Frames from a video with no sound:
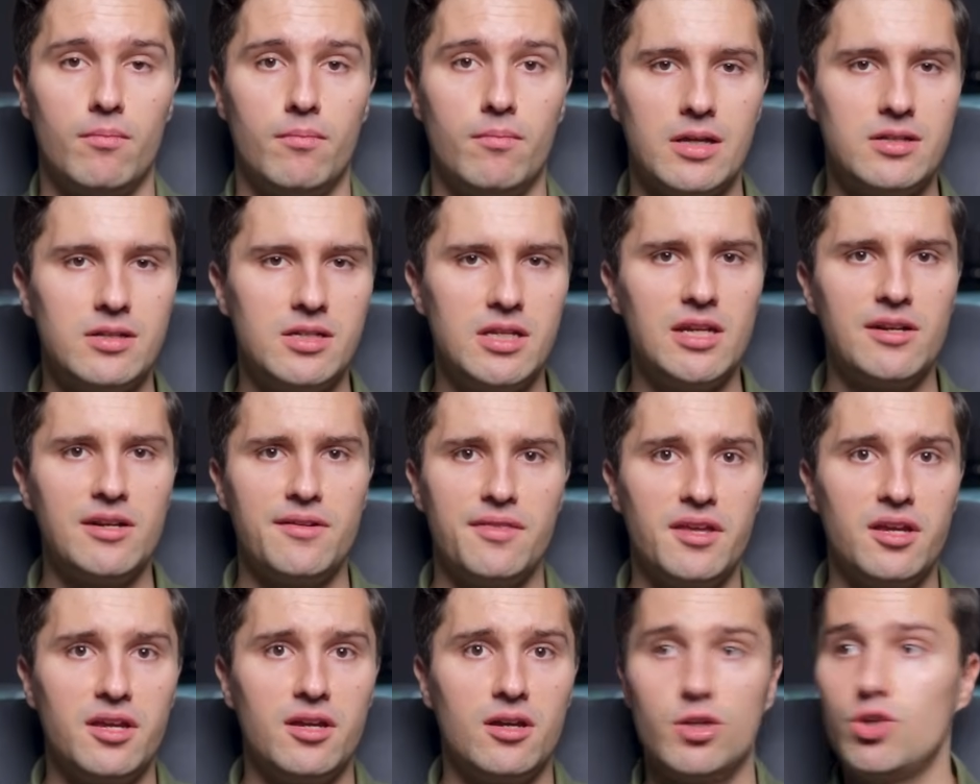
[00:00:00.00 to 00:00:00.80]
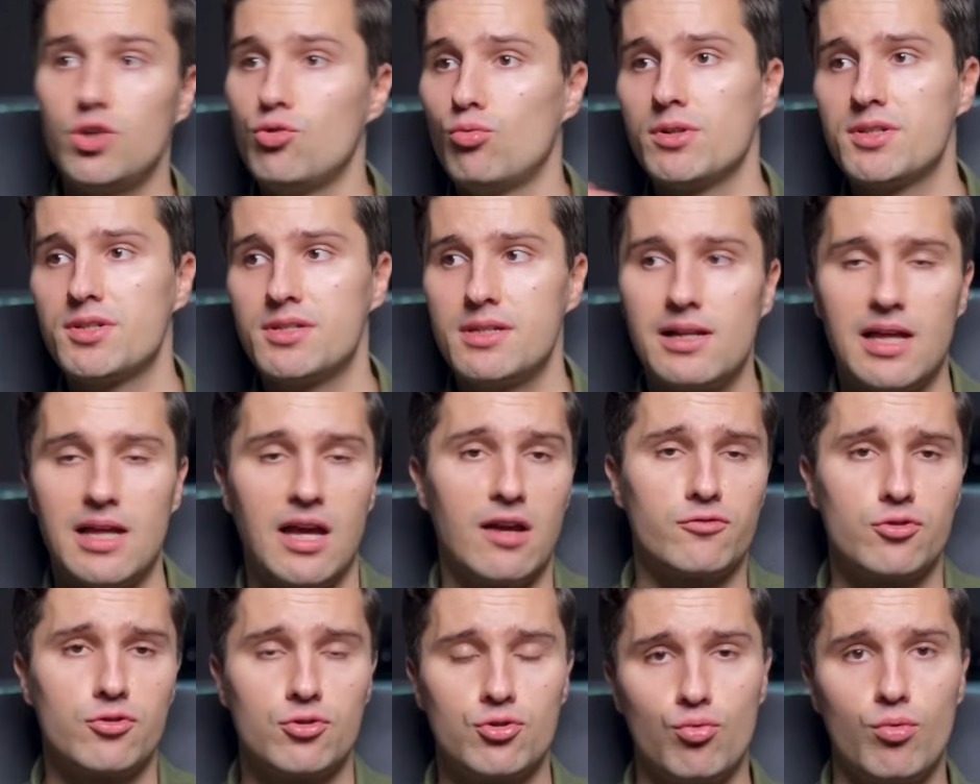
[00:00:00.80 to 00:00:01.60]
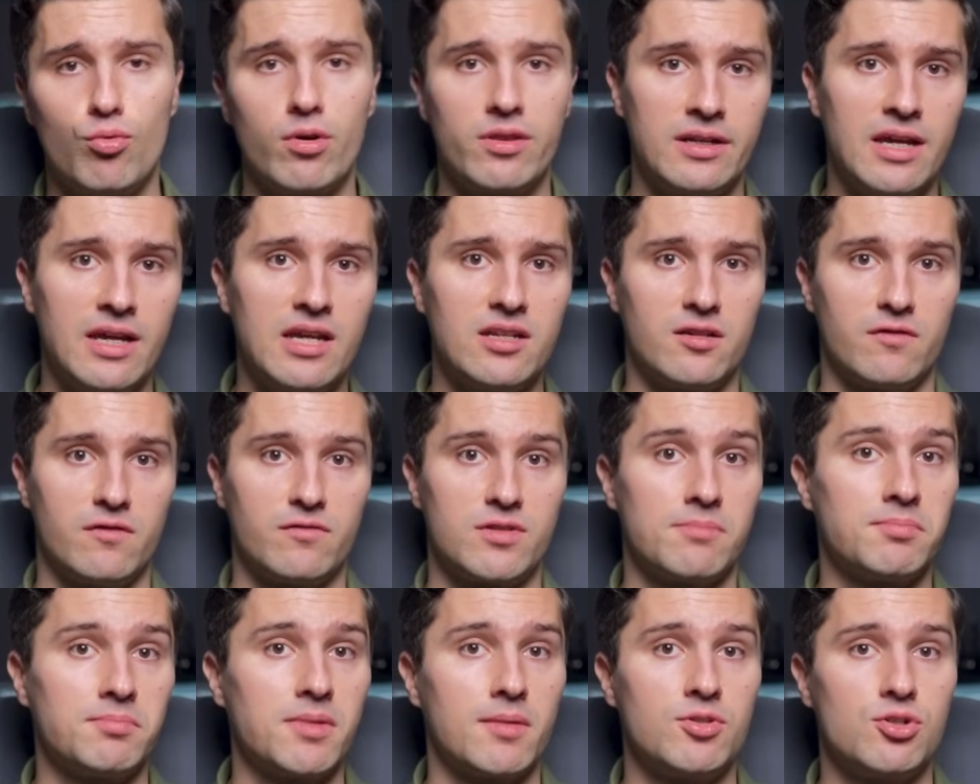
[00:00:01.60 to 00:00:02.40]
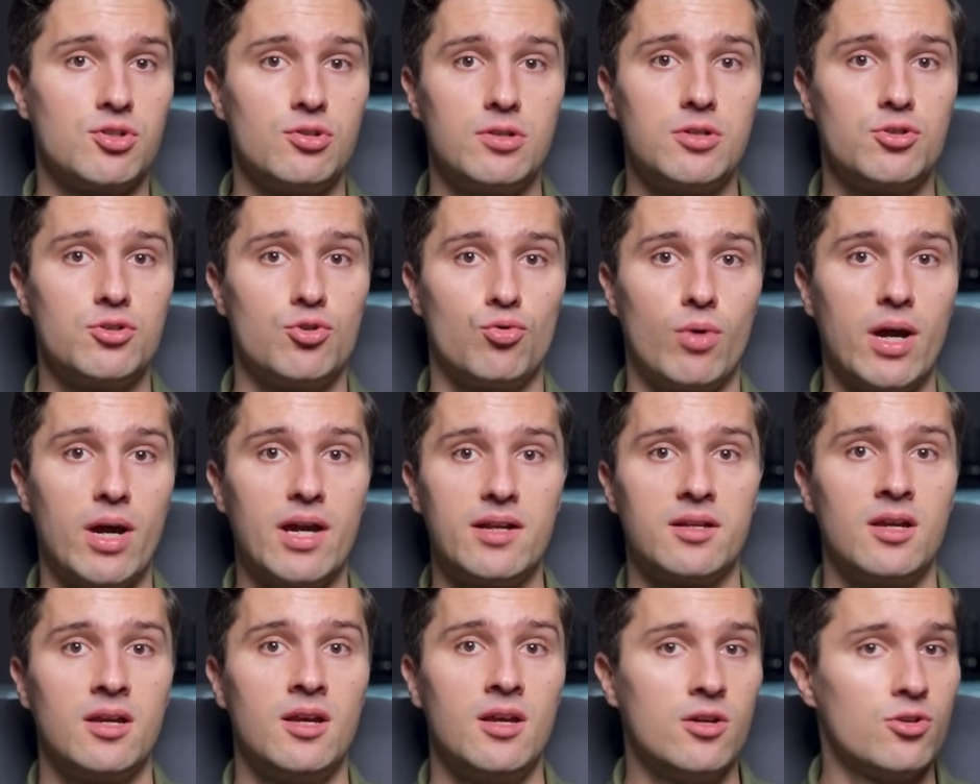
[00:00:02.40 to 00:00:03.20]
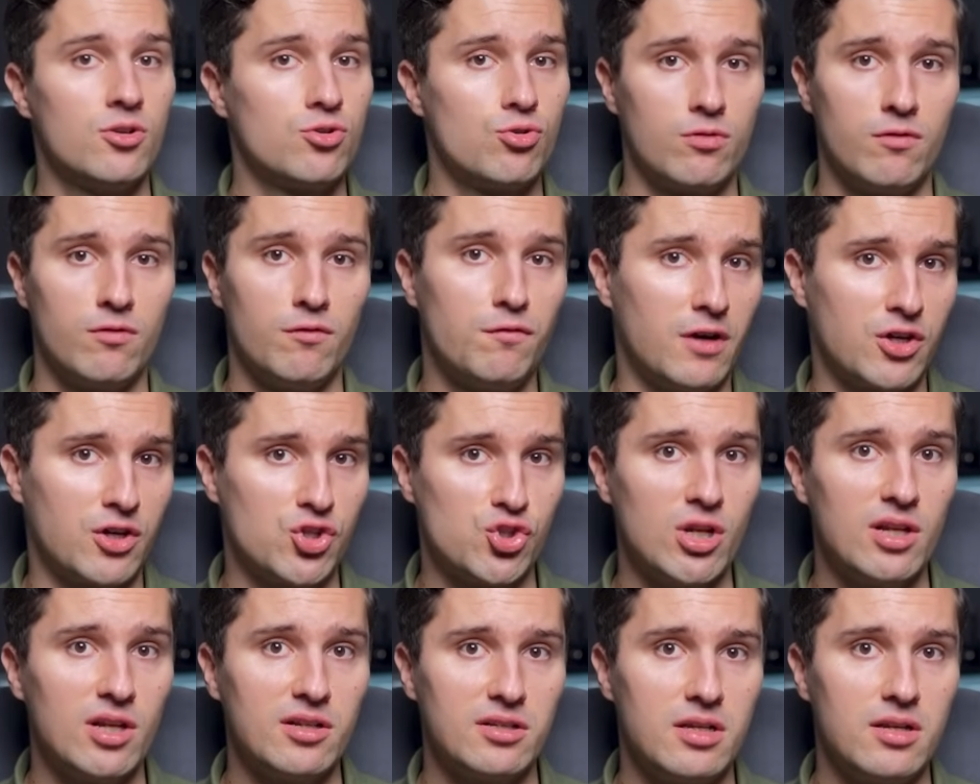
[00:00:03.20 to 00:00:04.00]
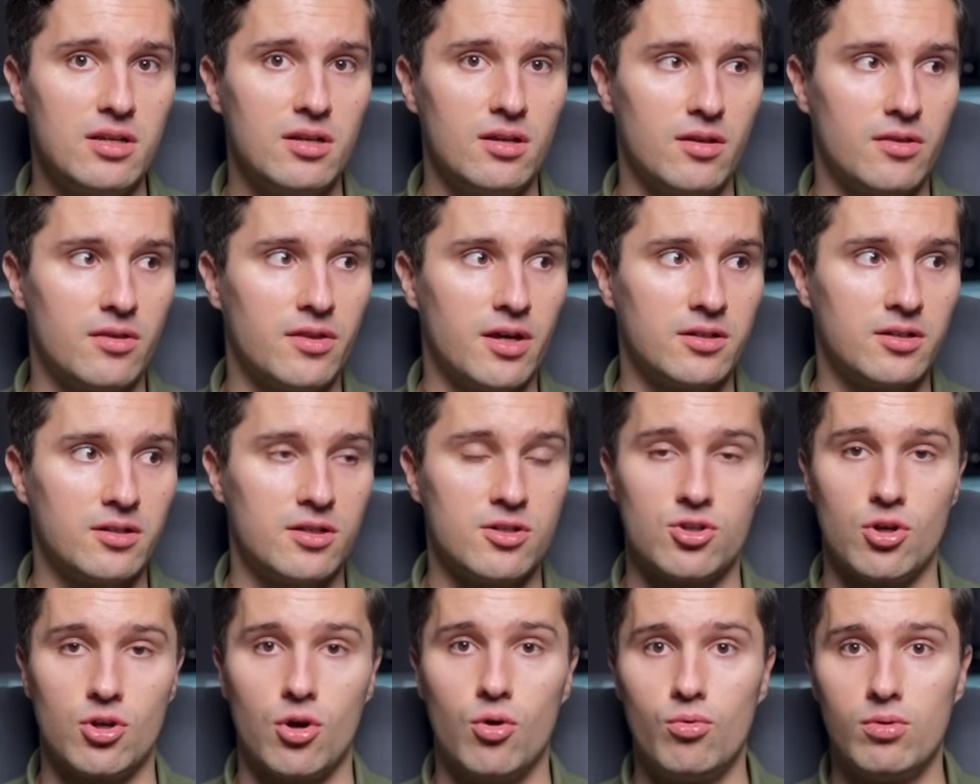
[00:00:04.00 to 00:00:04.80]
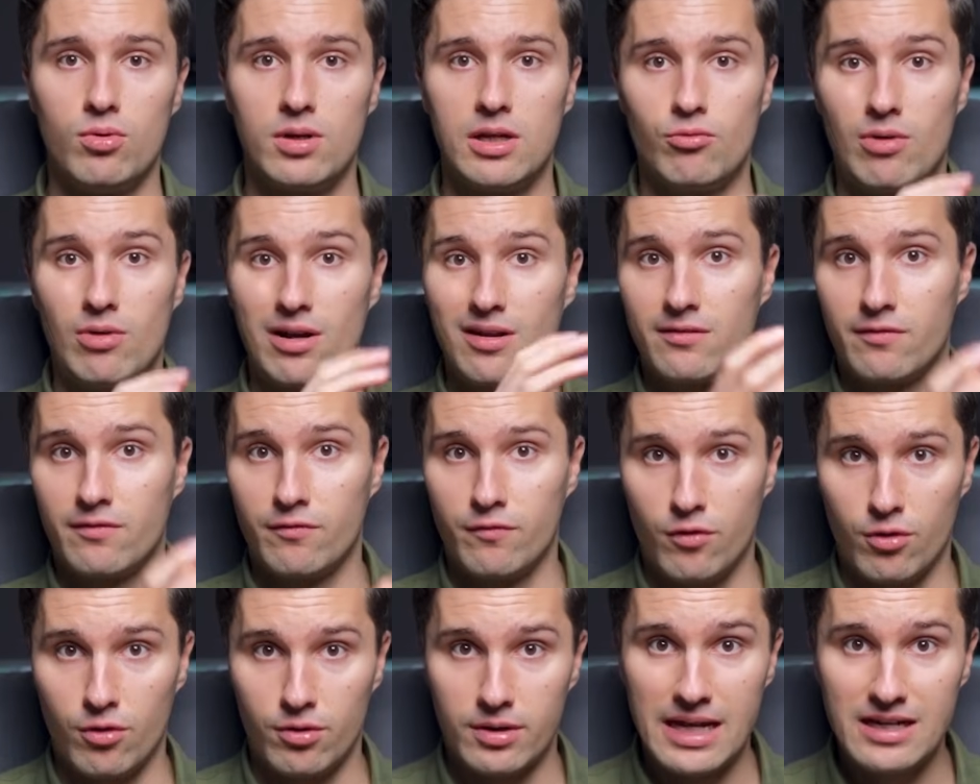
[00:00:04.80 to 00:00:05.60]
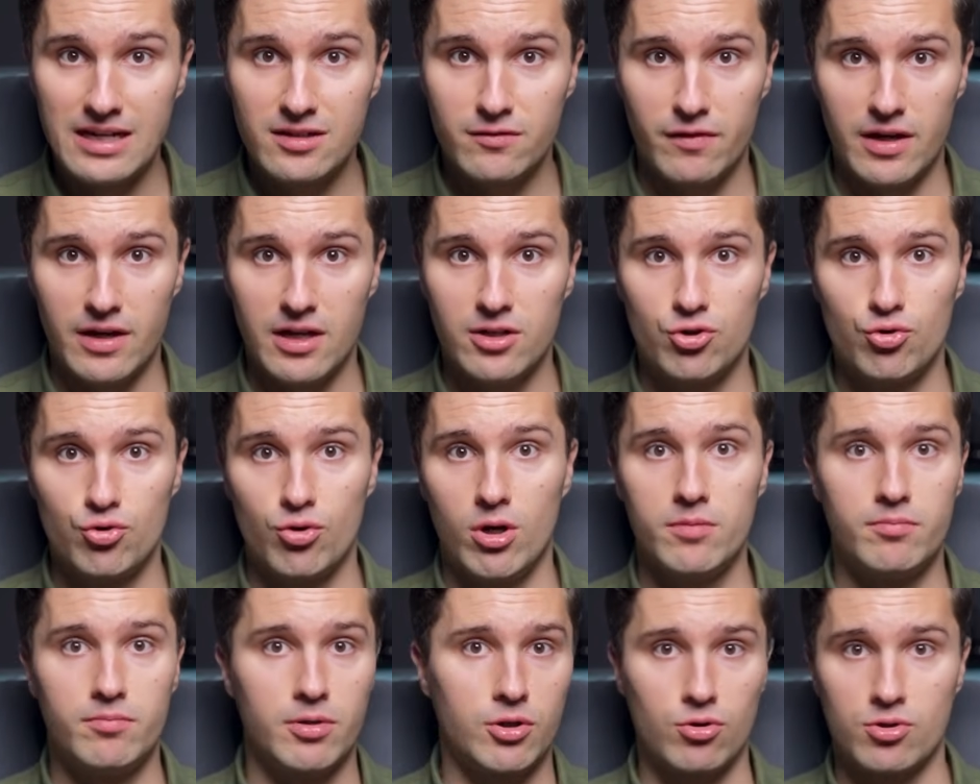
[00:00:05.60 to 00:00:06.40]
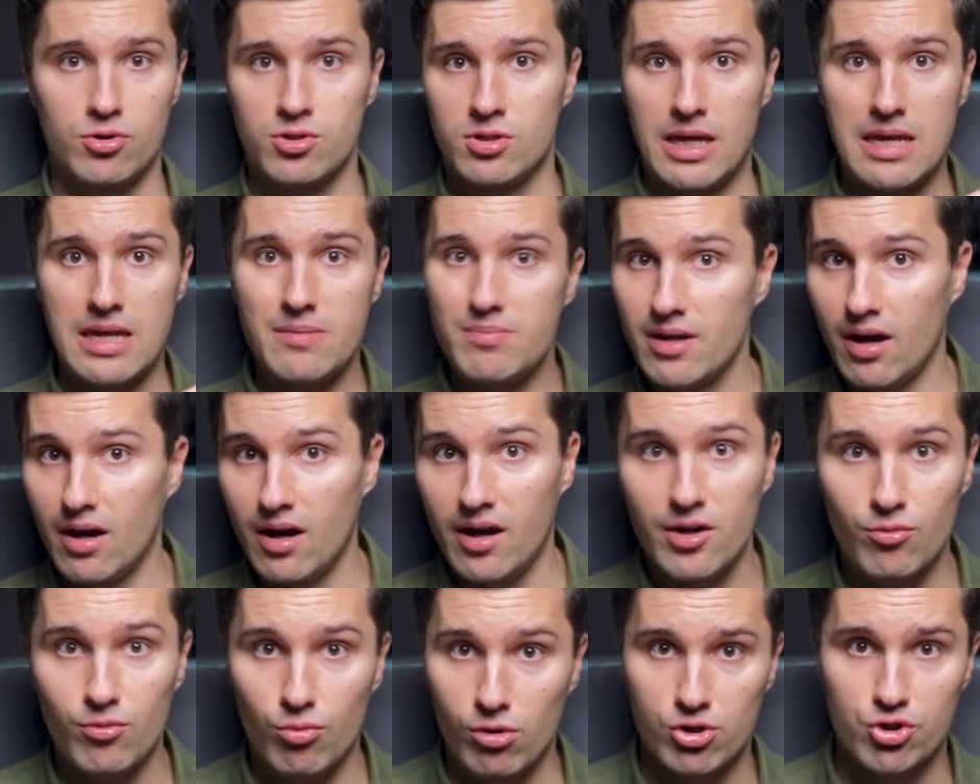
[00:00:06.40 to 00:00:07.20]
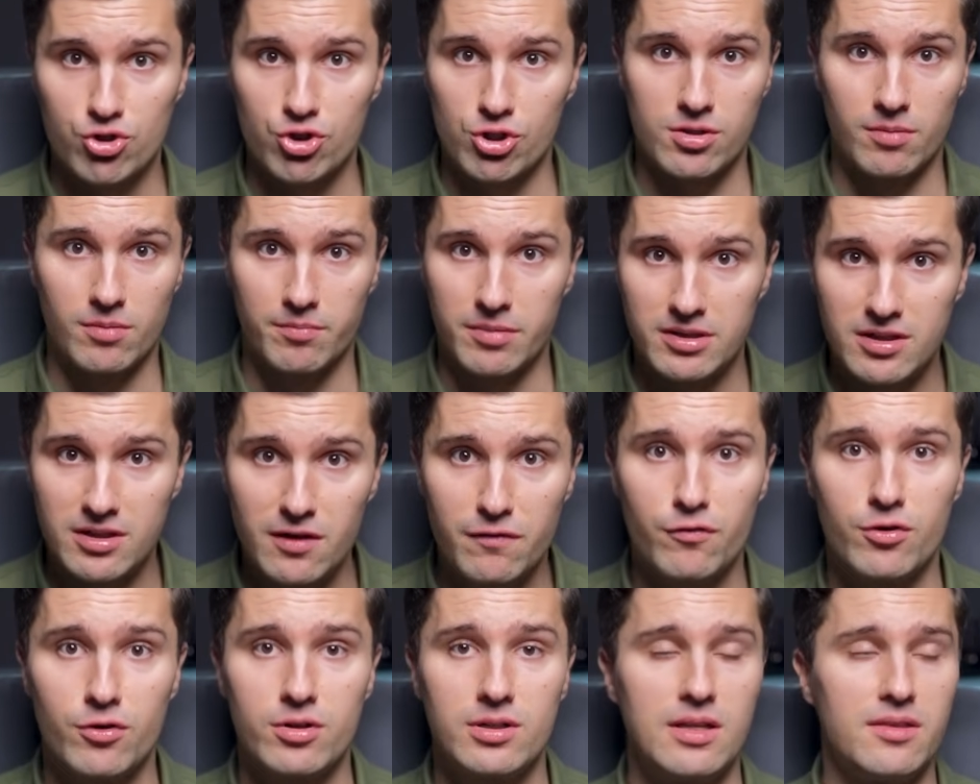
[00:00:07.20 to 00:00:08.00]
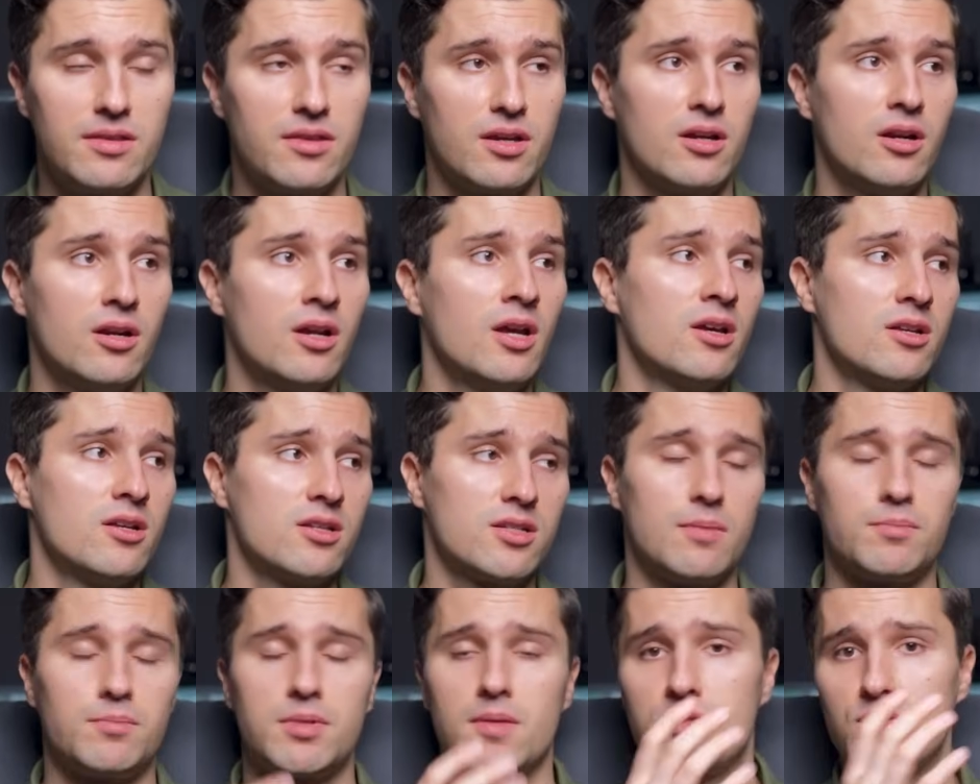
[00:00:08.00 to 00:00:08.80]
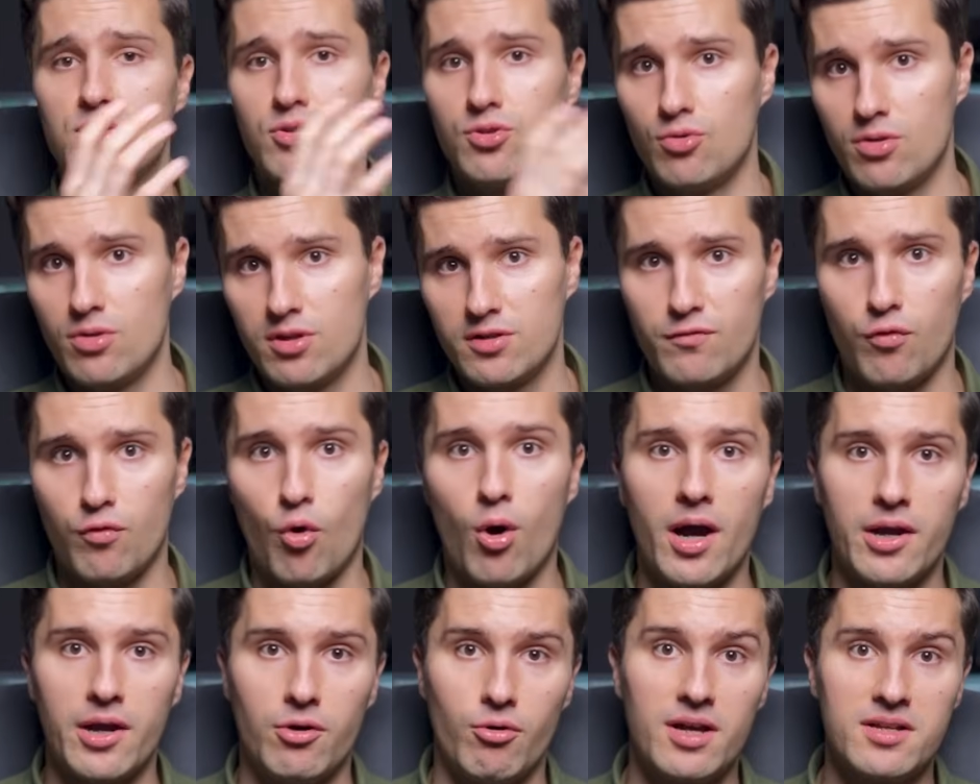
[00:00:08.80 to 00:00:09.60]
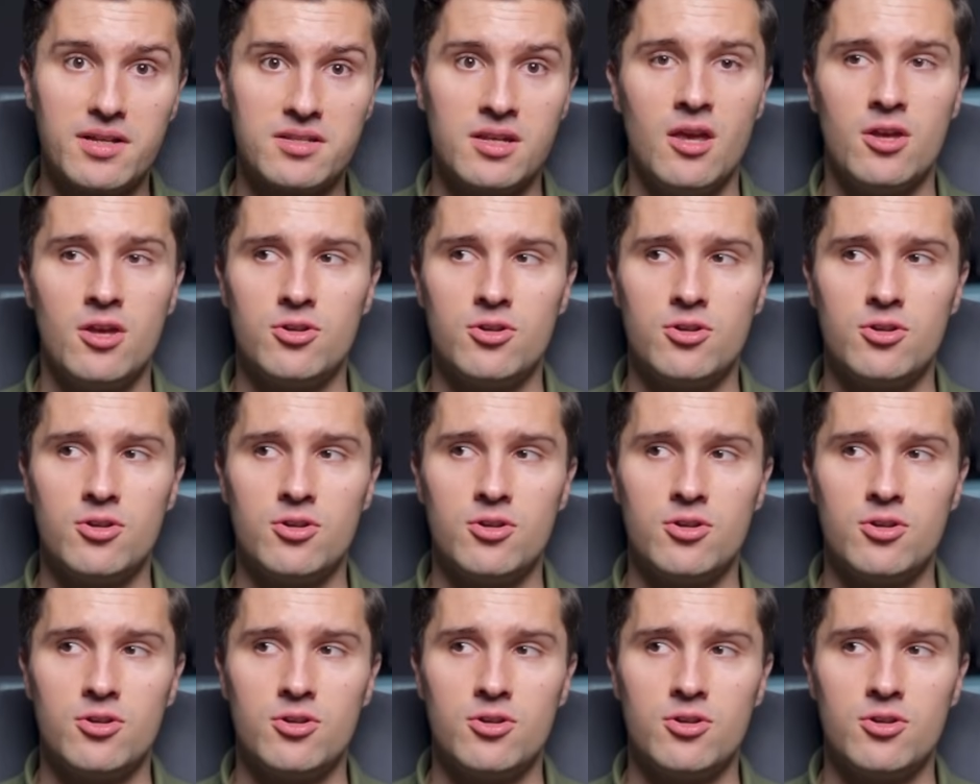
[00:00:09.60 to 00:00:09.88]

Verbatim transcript: And here and there, you will still have to do with native. Sometimes you need to write certain functionality that is only relevant for native Android because an API works just a bit differently there. Sometimes you do this for iOS.